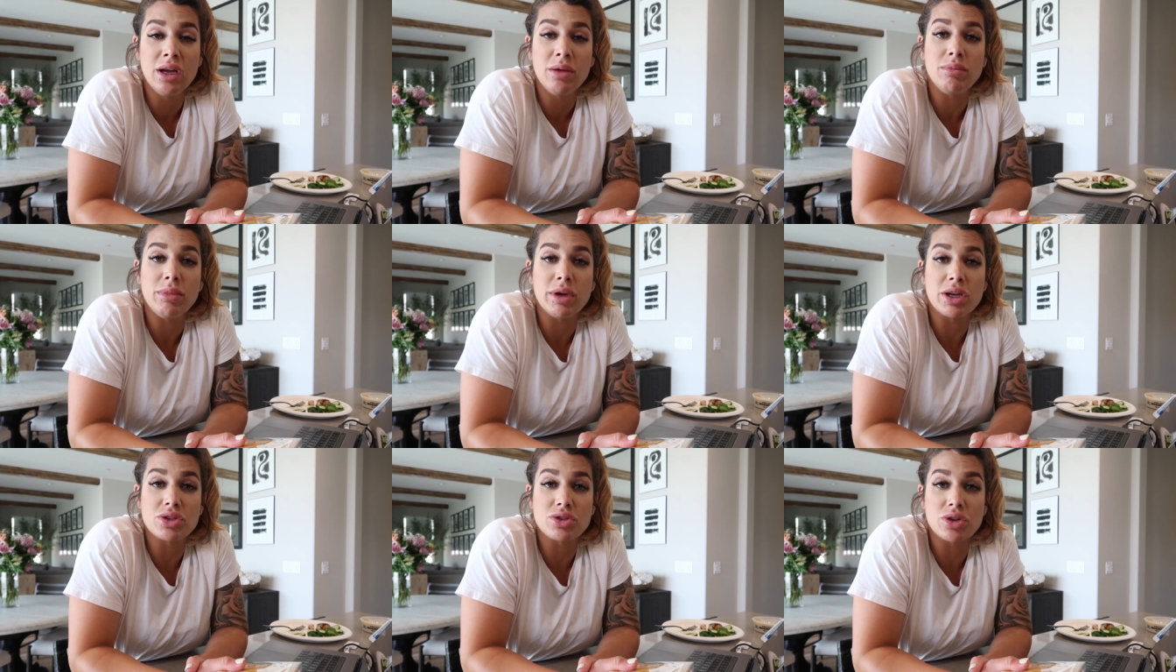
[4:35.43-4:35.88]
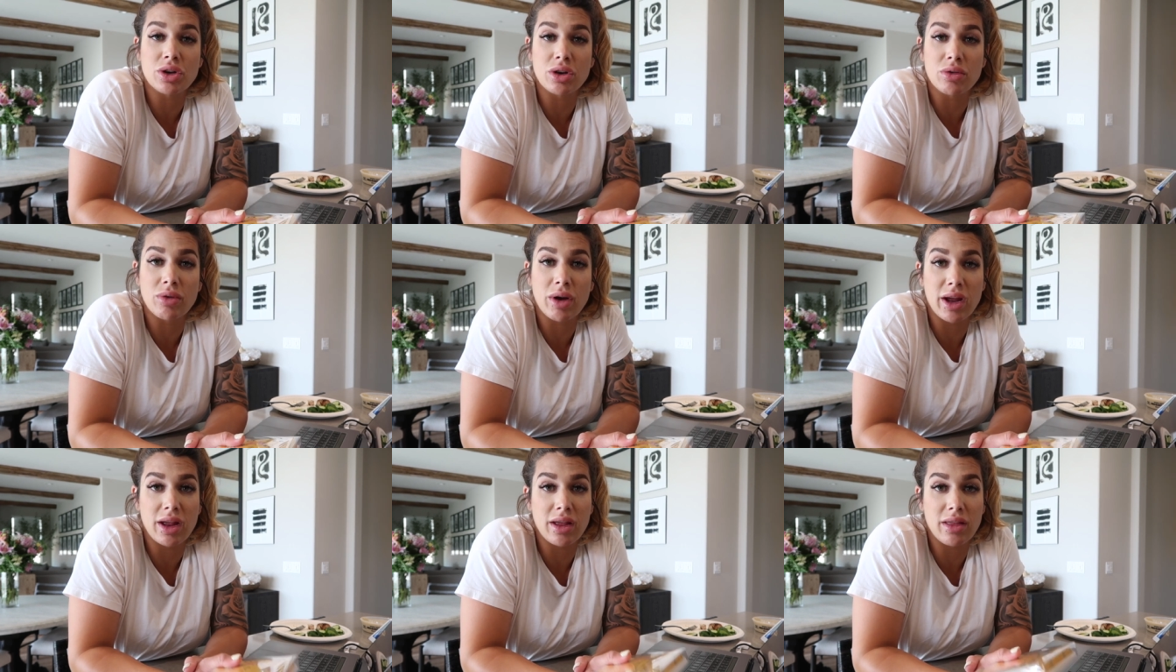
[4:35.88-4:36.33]
make sure to
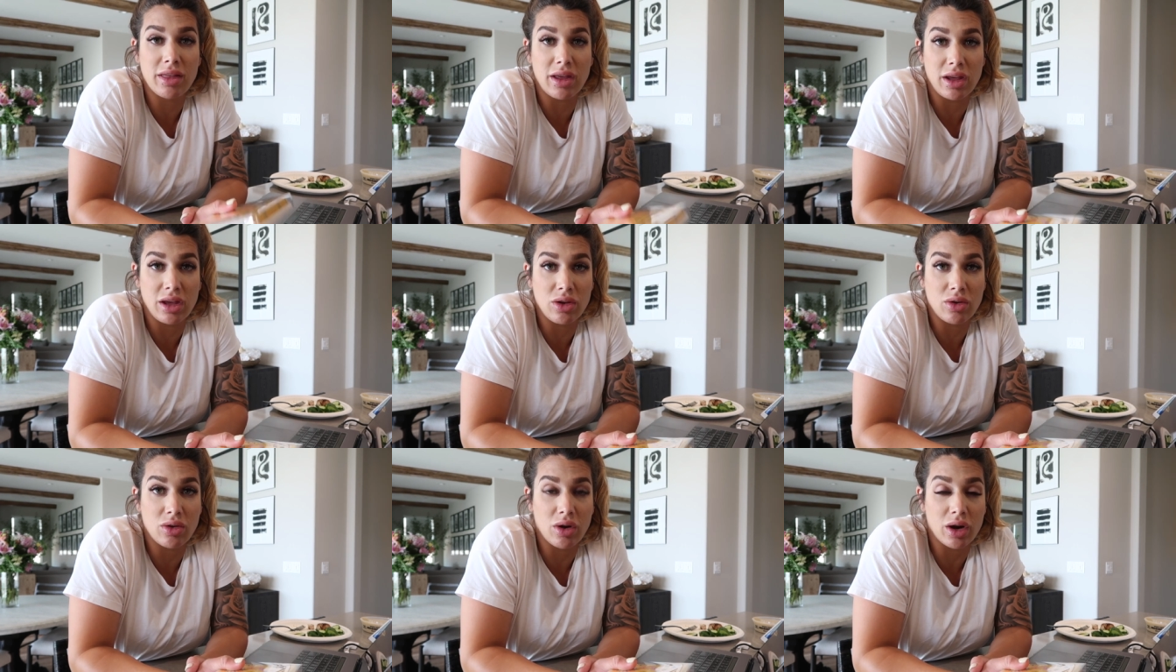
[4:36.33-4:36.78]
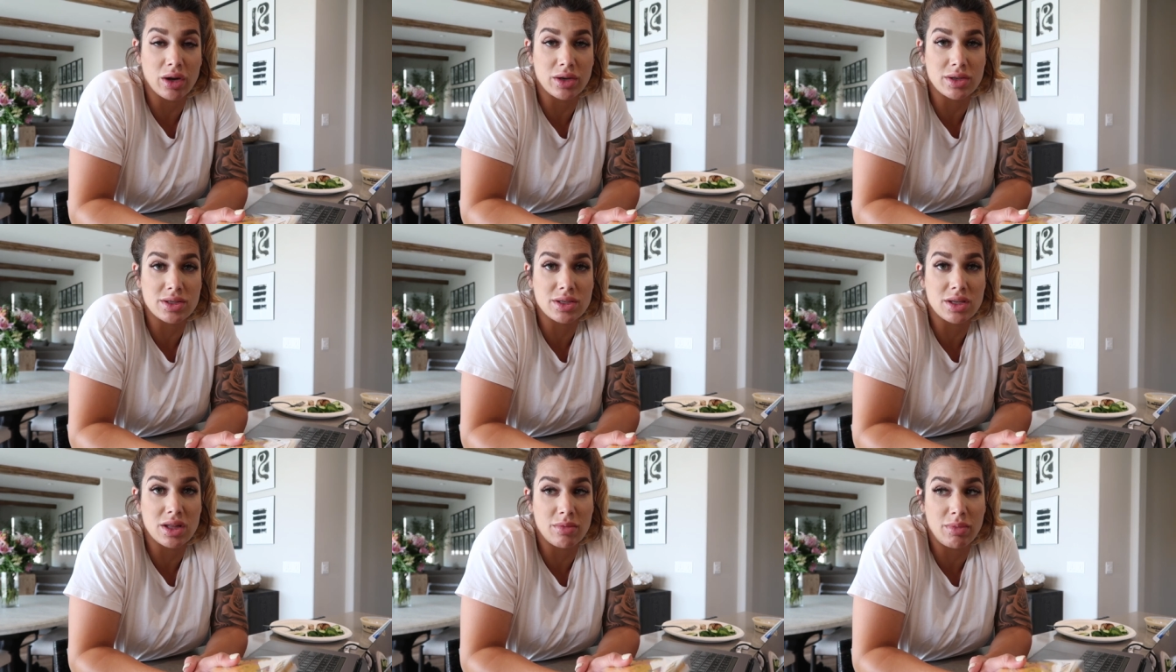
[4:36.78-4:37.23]
write thank you
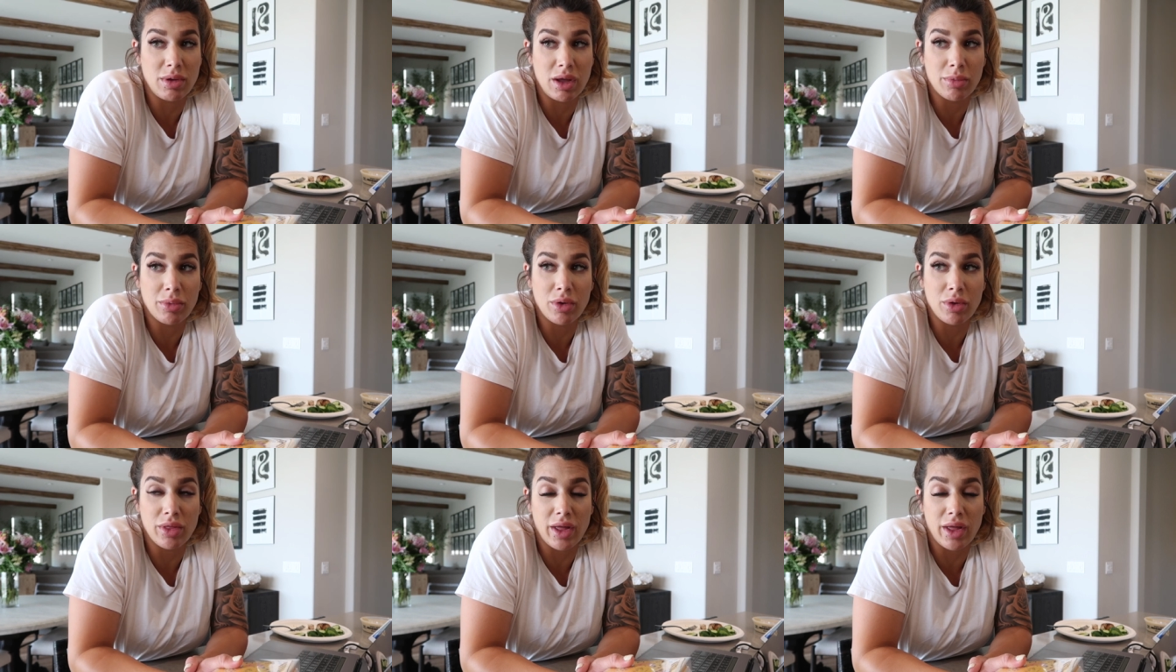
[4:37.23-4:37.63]
cards to the people